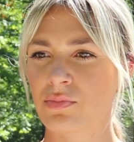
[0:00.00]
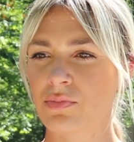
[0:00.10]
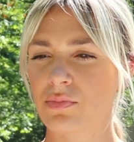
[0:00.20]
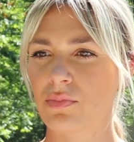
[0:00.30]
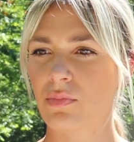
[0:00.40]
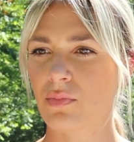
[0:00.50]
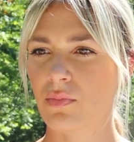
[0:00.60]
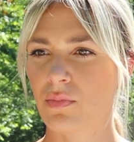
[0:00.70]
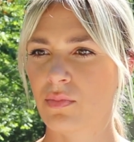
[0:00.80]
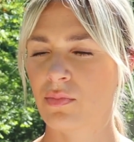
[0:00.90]

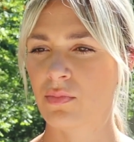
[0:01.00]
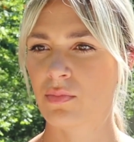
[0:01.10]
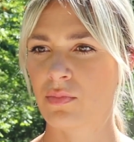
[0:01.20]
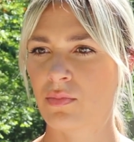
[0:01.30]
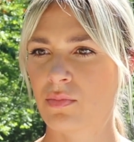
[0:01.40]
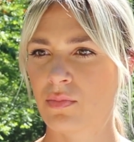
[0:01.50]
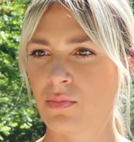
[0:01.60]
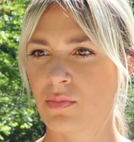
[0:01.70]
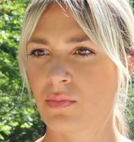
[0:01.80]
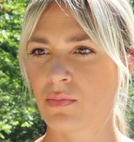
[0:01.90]

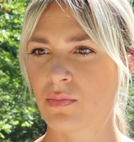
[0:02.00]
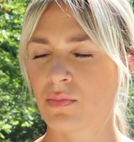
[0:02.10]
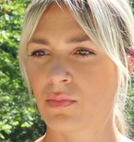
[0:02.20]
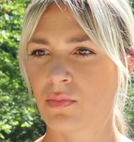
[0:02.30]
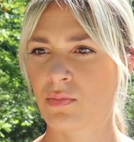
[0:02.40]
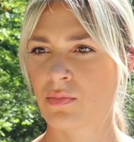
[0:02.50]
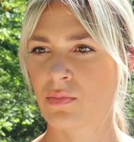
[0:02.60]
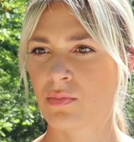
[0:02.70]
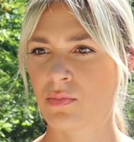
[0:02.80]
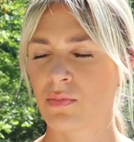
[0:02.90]

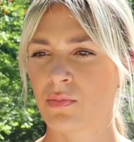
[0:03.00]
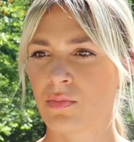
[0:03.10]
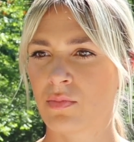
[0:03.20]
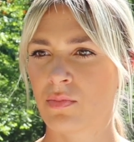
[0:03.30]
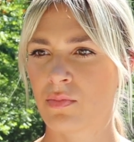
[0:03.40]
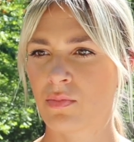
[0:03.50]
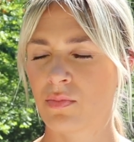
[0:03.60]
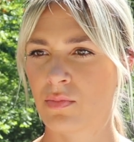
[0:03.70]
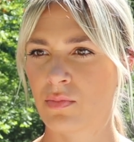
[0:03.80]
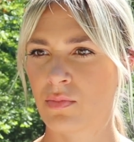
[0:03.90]

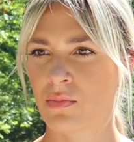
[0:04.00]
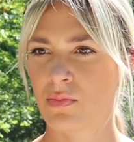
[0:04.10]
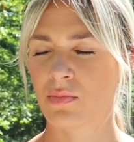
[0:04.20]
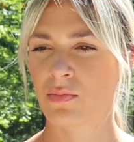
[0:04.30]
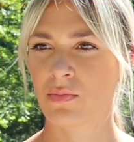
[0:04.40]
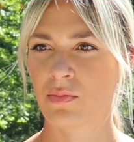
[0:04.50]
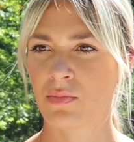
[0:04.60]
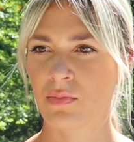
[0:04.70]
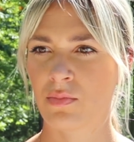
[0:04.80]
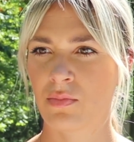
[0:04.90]

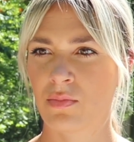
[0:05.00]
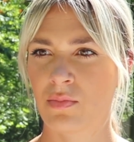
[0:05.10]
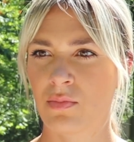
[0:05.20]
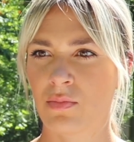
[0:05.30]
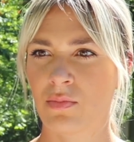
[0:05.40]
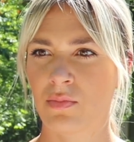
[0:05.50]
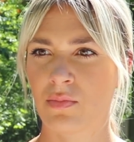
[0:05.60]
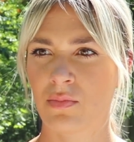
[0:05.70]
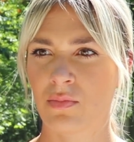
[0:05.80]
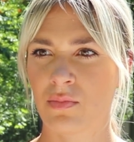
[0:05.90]

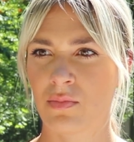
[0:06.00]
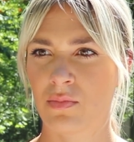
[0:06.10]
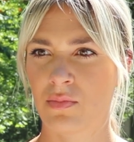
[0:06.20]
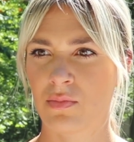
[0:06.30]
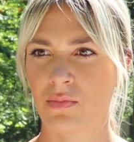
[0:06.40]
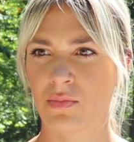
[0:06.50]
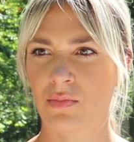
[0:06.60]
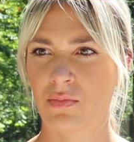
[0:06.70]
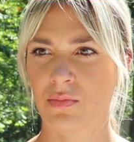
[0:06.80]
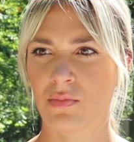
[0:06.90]

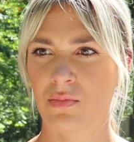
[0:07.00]
(silent)